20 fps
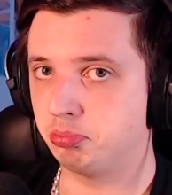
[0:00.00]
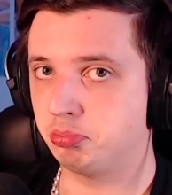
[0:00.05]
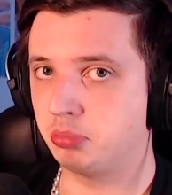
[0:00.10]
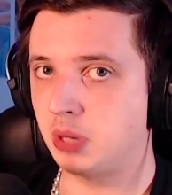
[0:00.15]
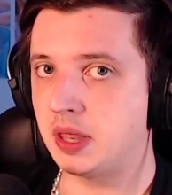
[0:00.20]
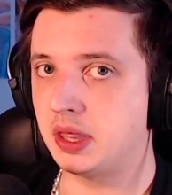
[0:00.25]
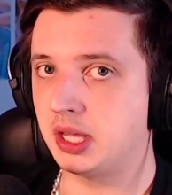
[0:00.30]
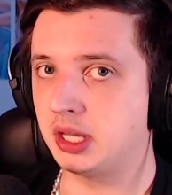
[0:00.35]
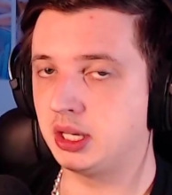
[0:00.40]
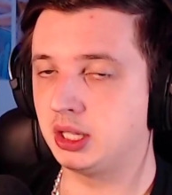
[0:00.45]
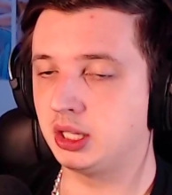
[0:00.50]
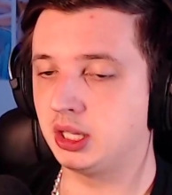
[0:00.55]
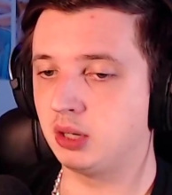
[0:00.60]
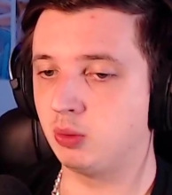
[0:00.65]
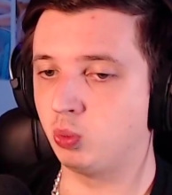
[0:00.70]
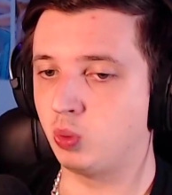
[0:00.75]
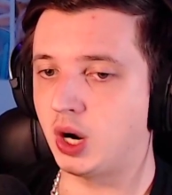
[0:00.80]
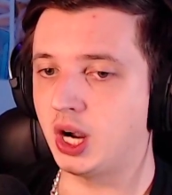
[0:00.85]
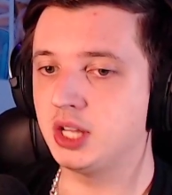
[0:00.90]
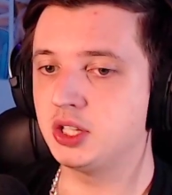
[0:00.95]
And then
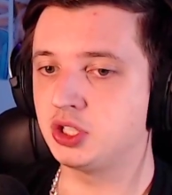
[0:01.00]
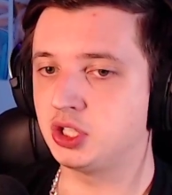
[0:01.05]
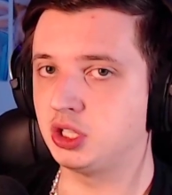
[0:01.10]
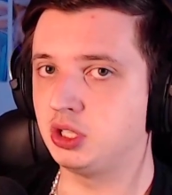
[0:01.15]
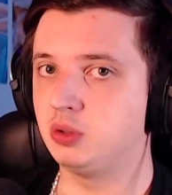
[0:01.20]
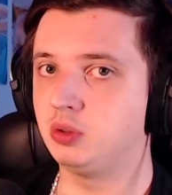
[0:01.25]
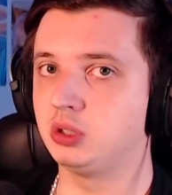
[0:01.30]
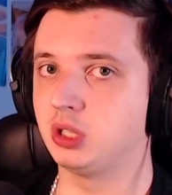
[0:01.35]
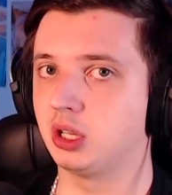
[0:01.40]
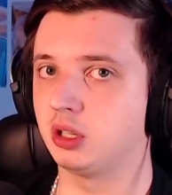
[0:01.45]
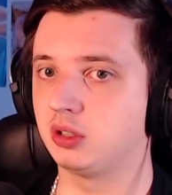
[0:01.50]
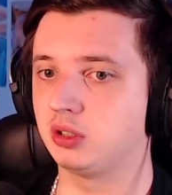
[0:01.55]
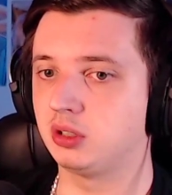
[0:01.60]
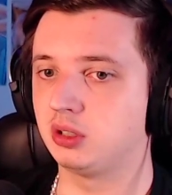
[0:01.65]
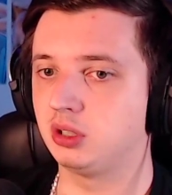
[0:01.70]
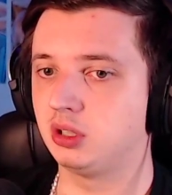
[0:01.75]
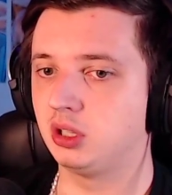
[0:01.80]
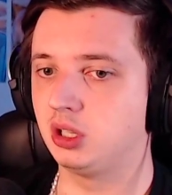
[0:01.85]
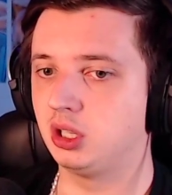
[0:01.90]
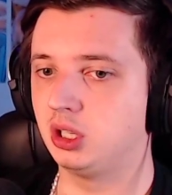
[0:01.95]
again, why is she doing that?
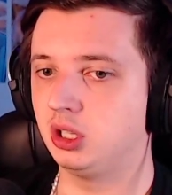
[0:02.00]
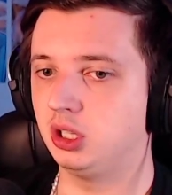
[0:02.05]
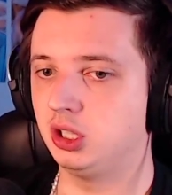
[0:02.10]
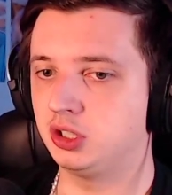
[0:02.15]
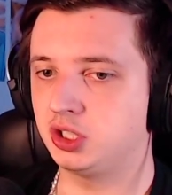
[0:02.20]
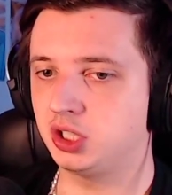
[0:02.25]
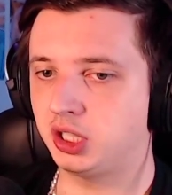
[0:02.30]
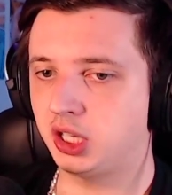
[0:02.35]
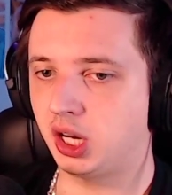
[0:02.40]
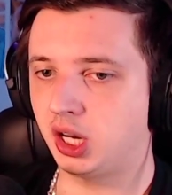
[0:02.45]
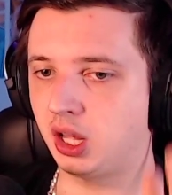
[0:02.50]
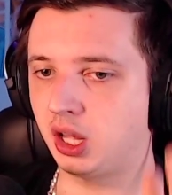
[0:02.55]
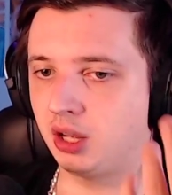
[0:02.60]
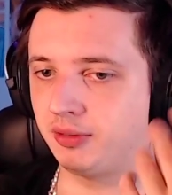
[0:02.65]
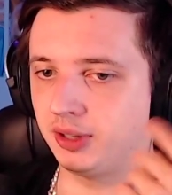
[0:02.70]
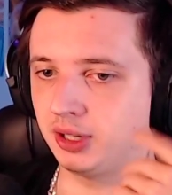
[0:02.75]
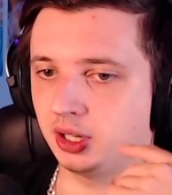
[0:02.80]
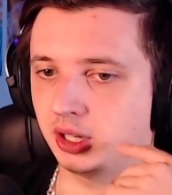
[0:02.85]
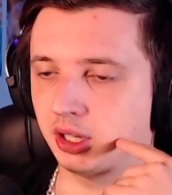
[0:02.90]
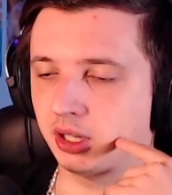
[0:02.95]
Is she kind of
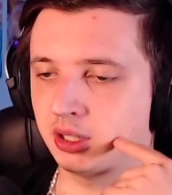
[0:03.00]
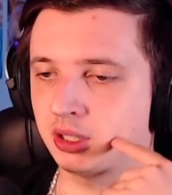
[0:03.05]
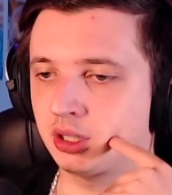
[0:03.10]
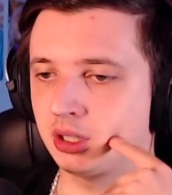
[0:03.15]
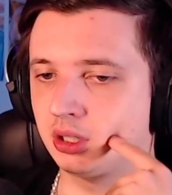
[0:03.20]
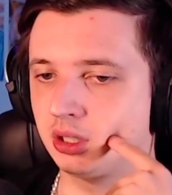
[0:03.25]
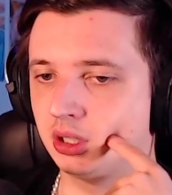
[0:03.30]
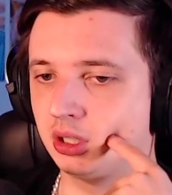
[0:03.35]
having like...